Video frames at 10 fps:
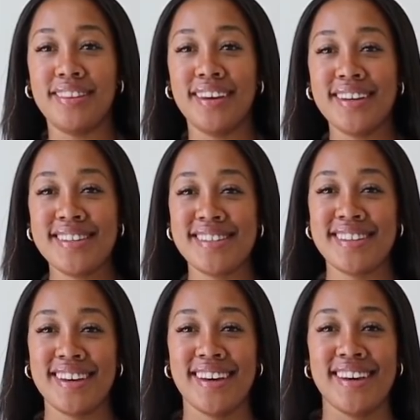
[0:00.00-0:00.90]

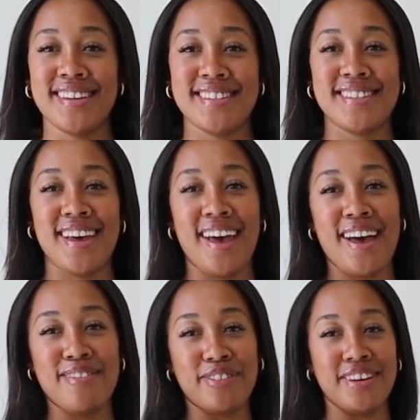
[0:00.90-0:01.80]
This is
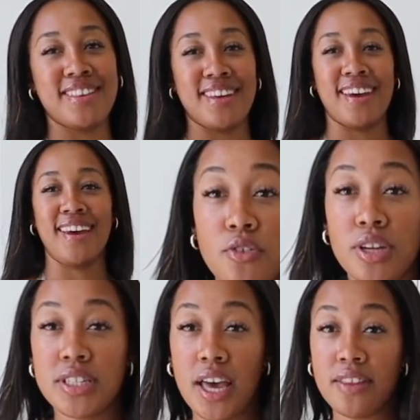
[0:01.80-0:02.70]
everything. You
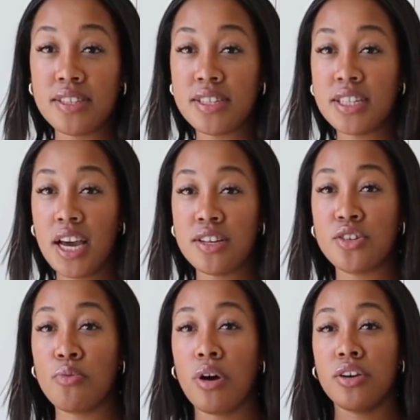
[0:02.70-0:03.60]
can tie this as tight as
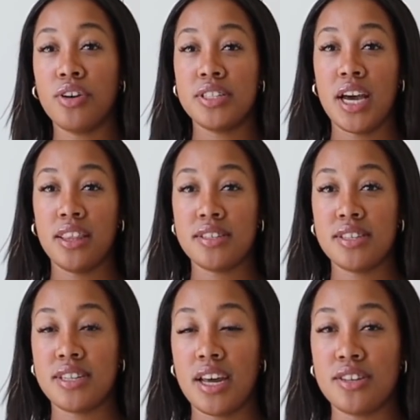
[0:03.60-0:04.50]
you want. You can tie this
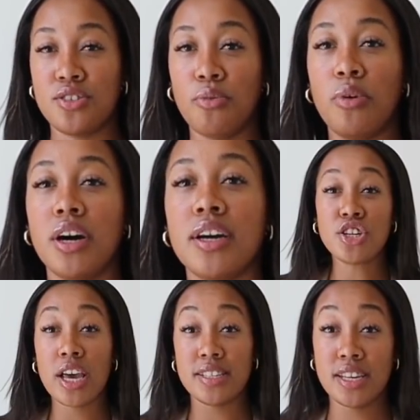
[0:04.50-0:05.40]
as tight as you want.
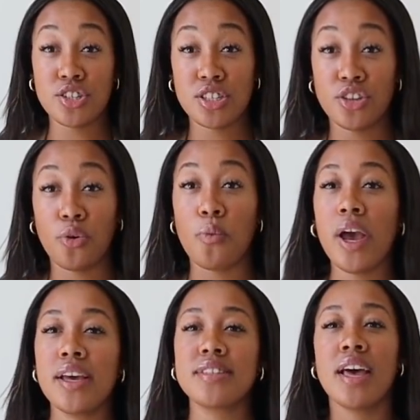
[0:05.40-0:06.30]
It cinches in your
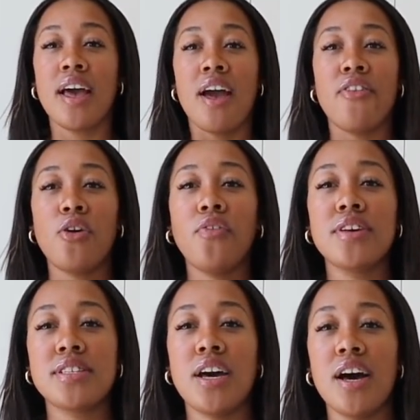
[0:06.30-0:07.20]
waist, and then you have
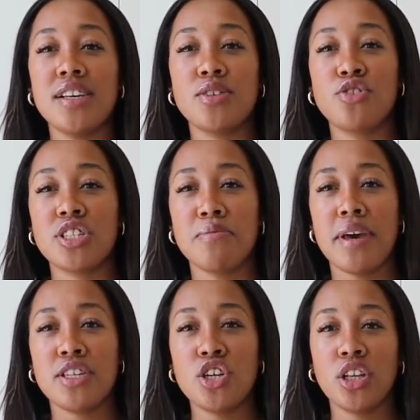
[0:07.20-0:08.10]
this cut, so it just
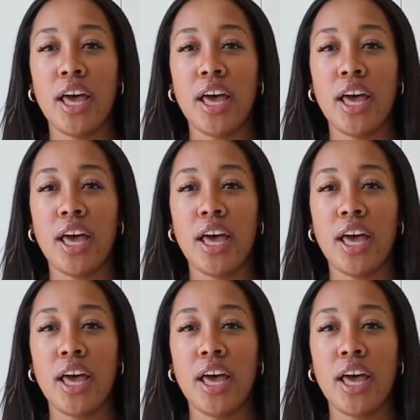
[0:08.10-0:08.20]
makes your